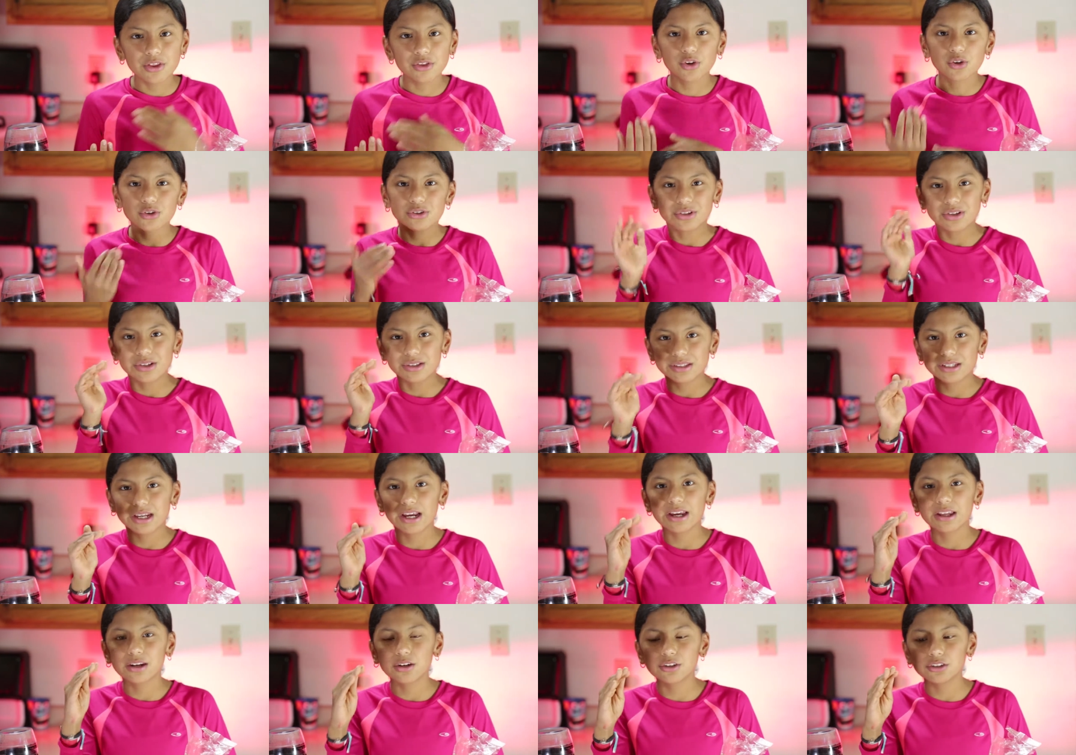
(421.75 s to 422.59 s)
in those
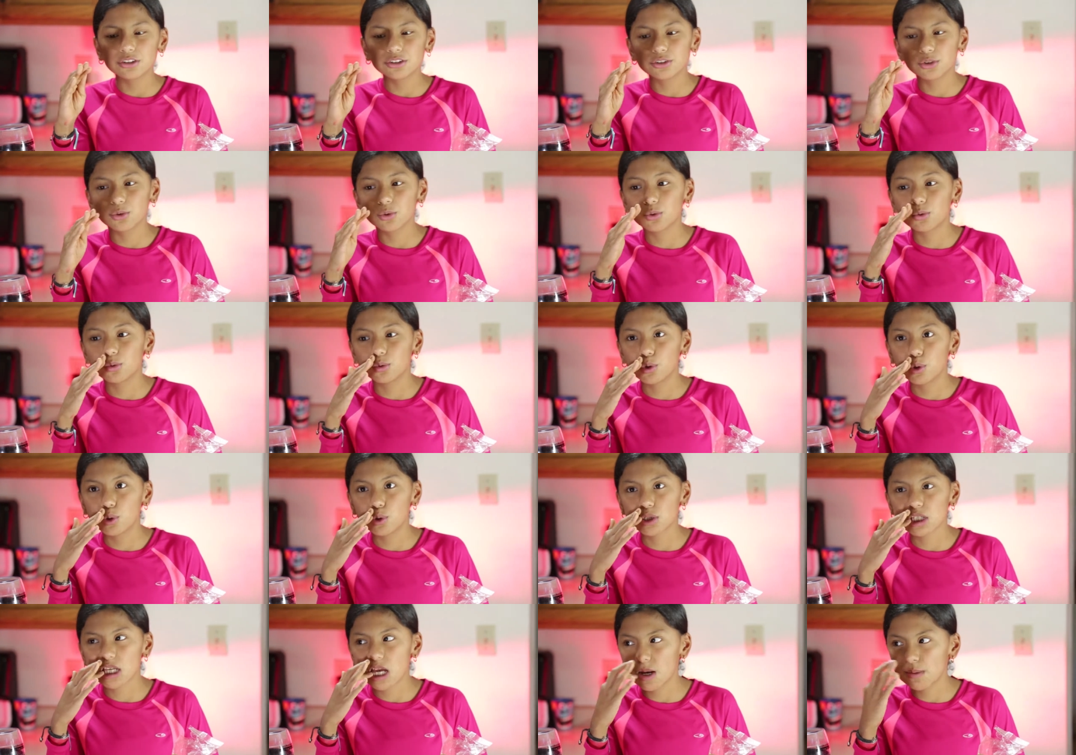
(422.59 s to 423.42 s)
containers who
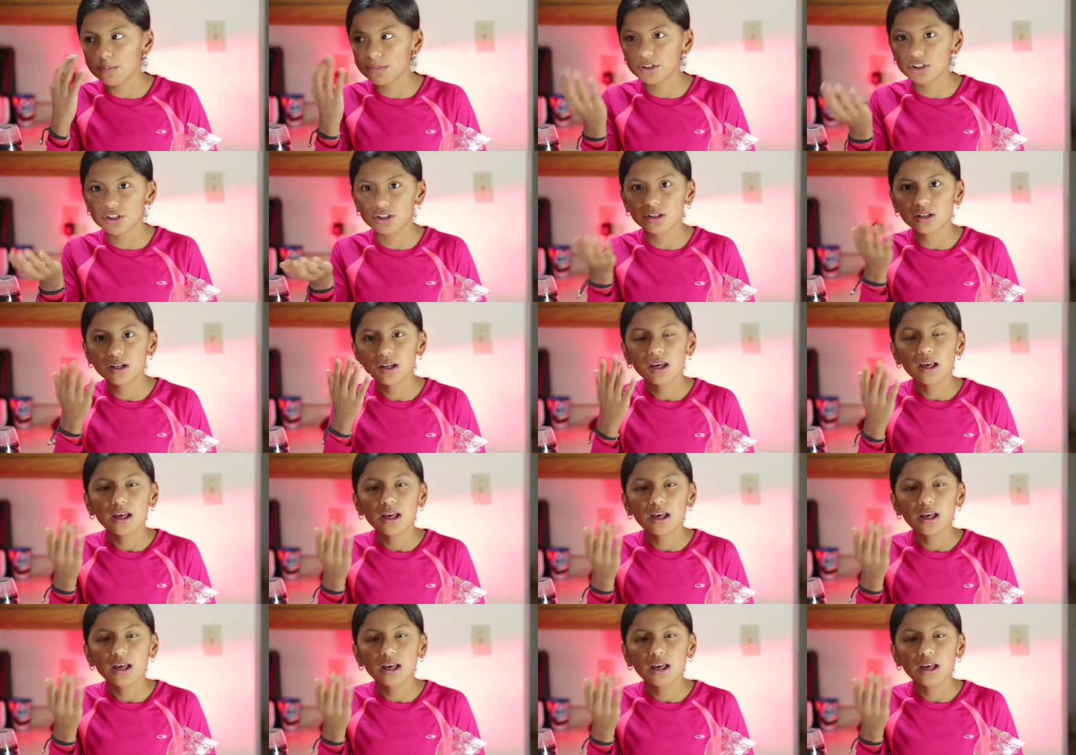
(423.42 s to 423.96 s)
knows how much